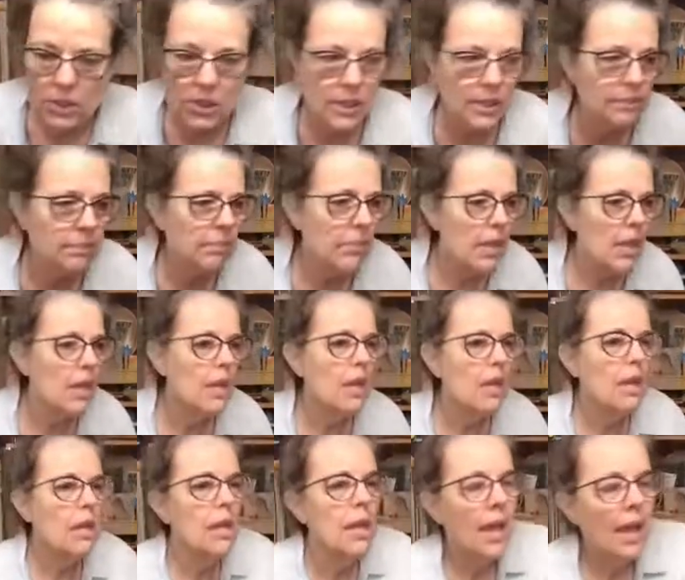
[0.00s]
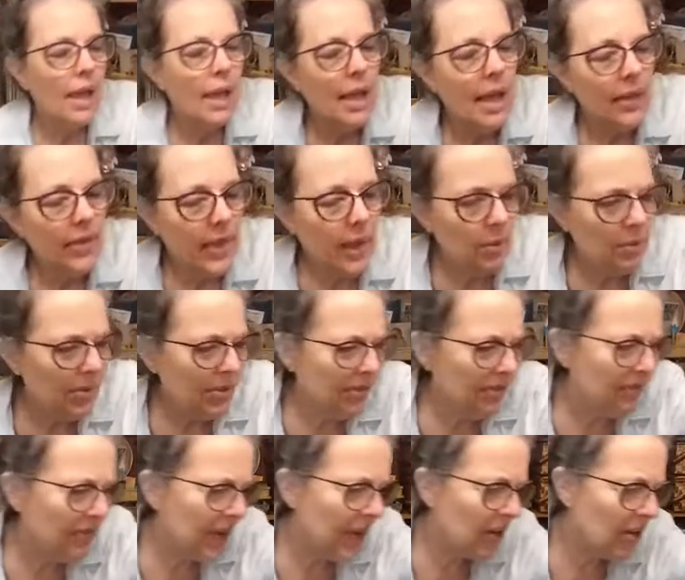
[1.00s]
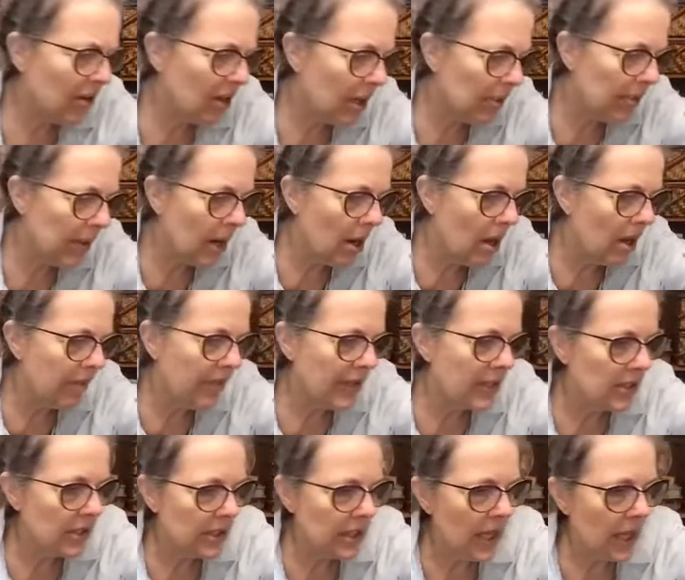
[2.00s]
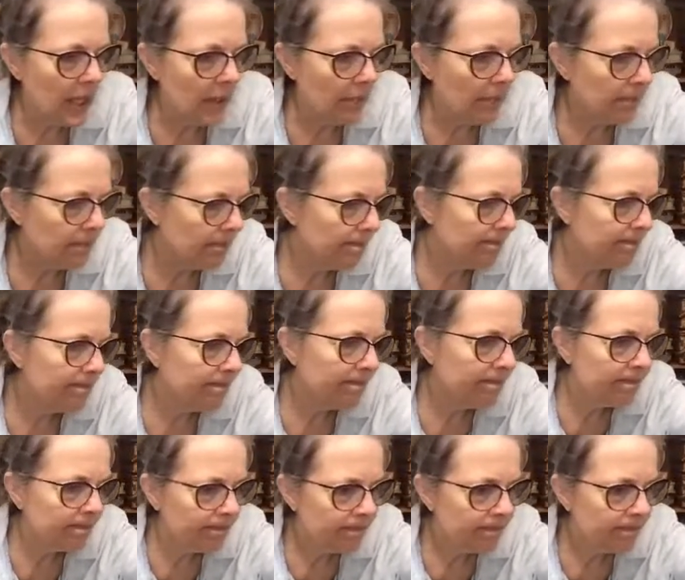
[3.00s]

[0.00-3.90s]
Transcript: touching. And then with the feet are a little I, bit I off. Didn't, I didn't mix